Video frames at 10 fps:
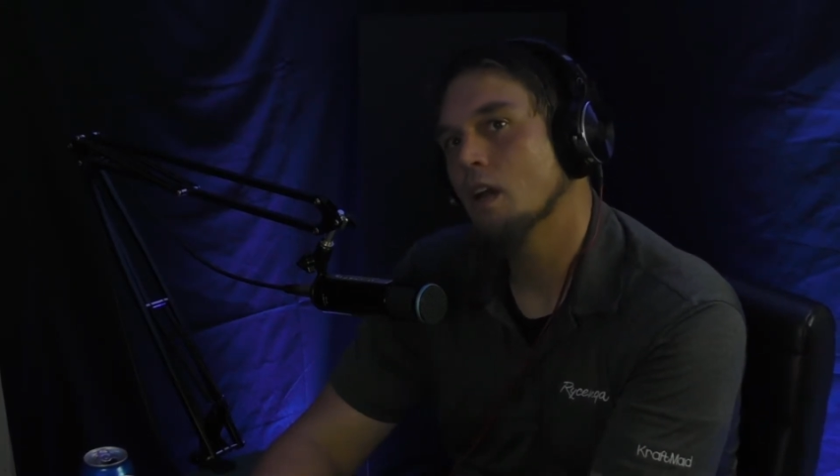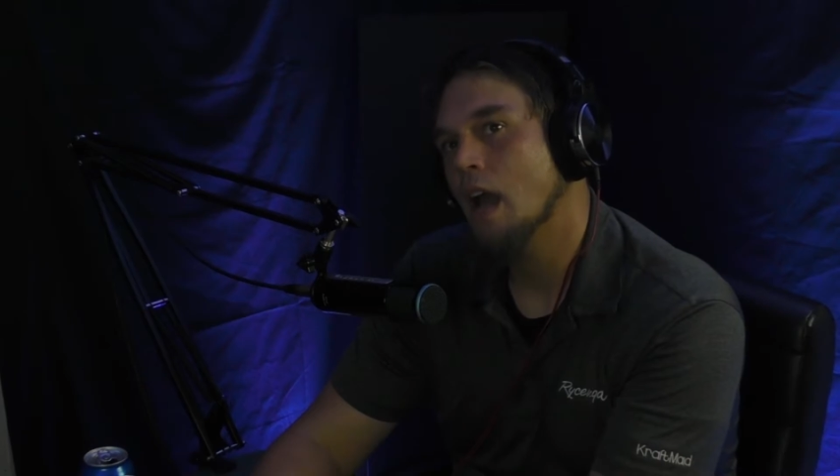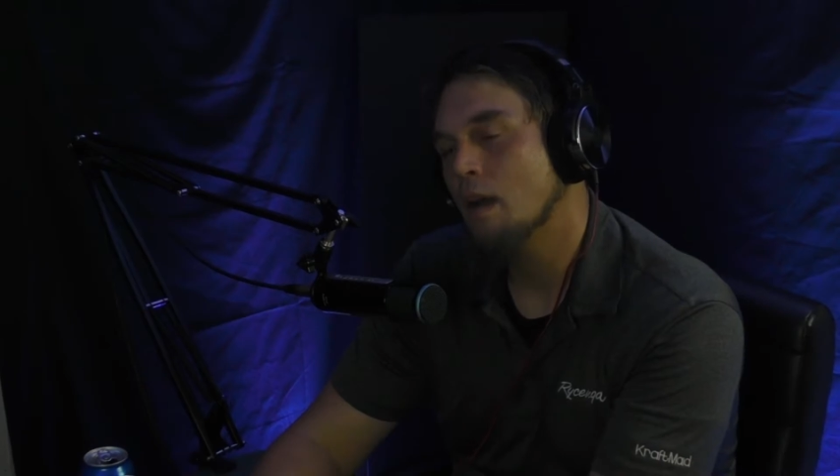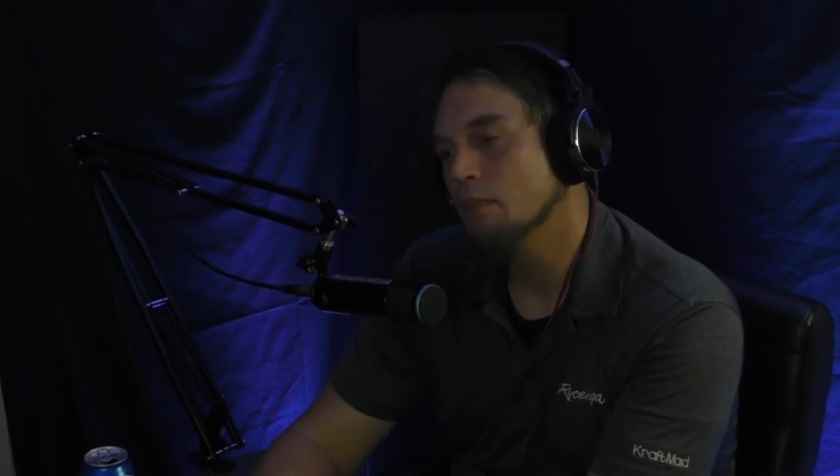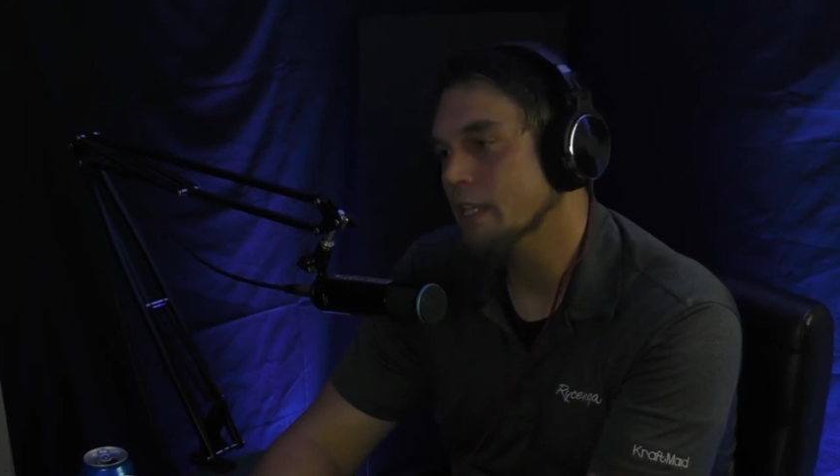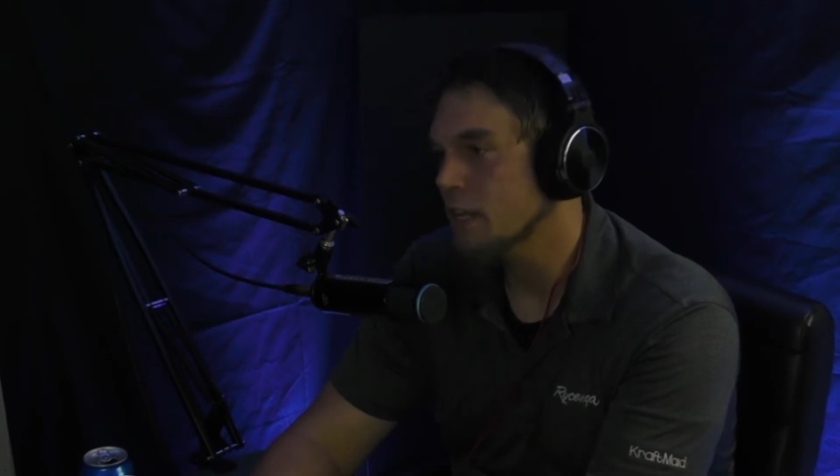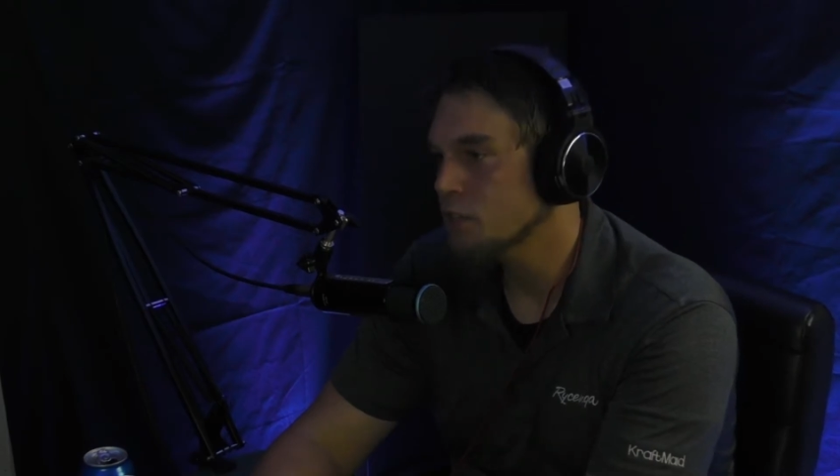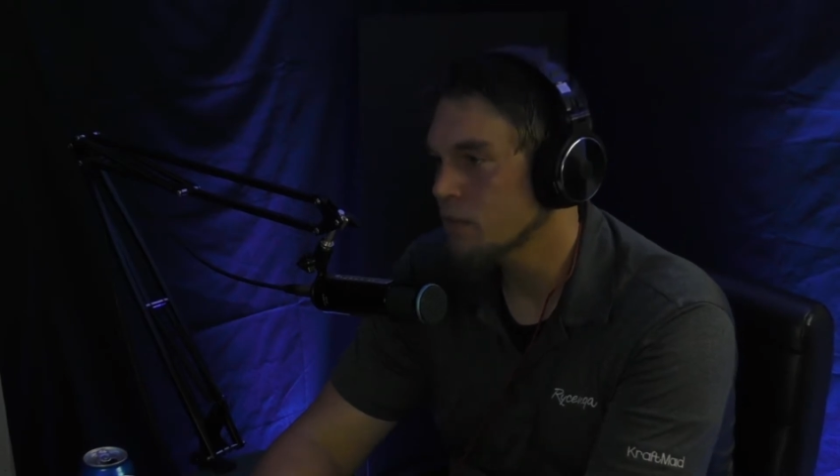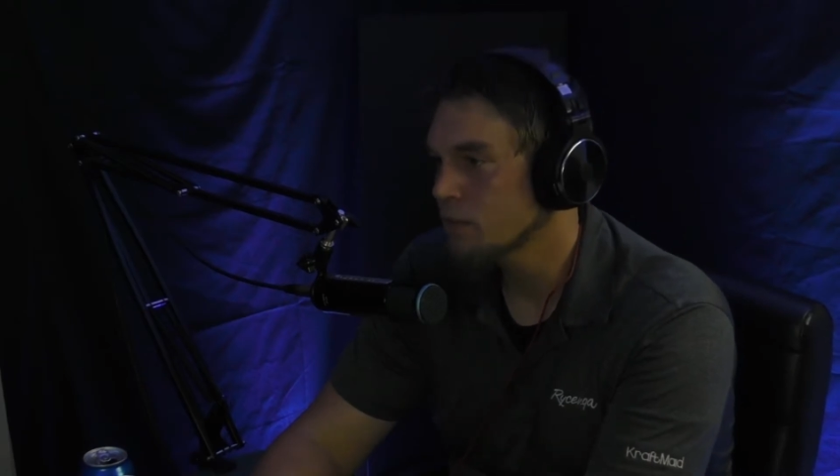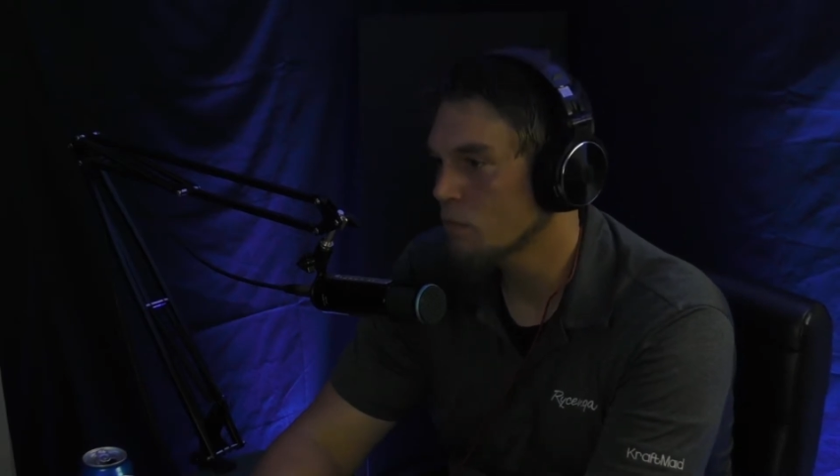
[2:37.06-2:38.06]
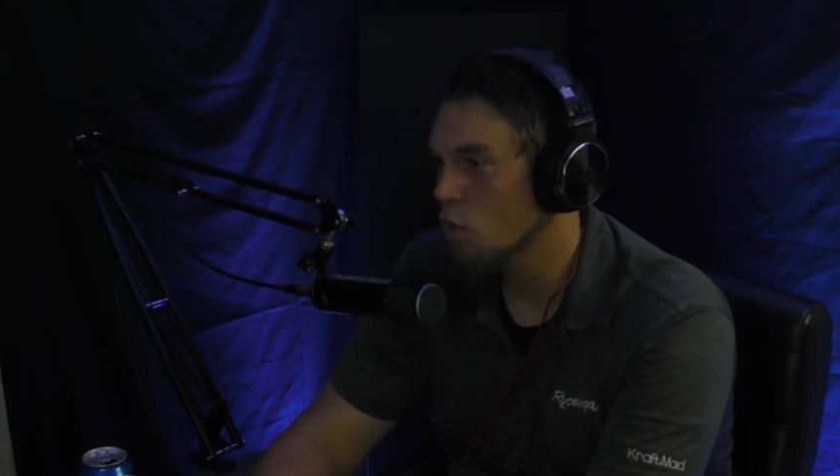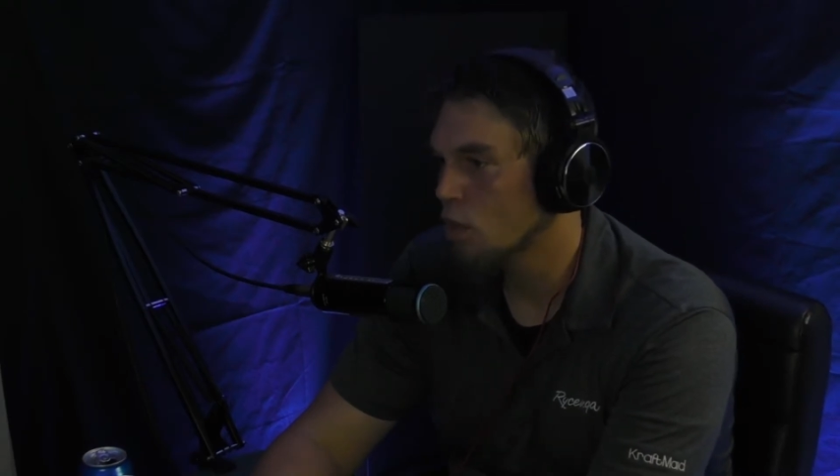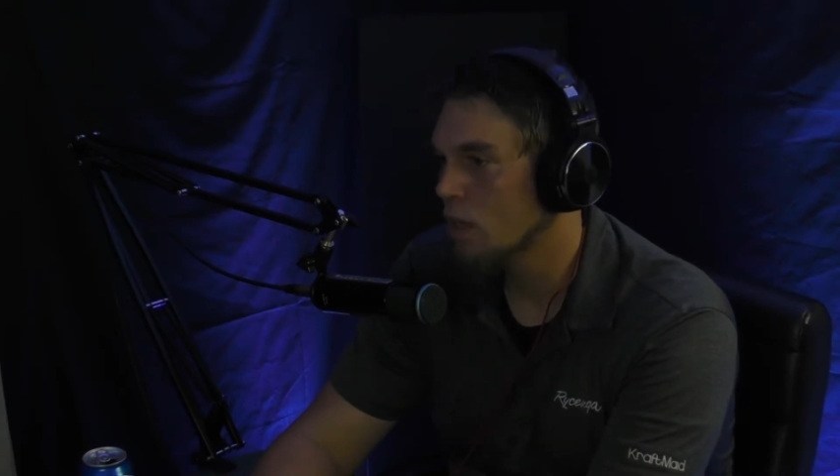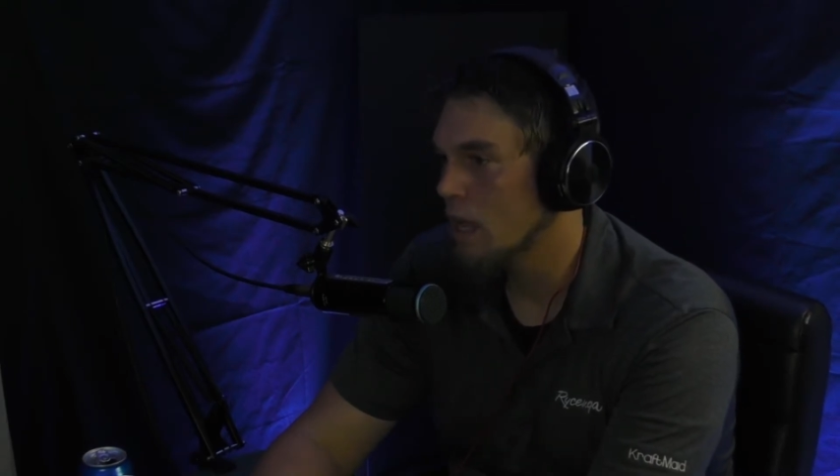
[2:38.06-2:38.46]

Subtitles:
obligation, moral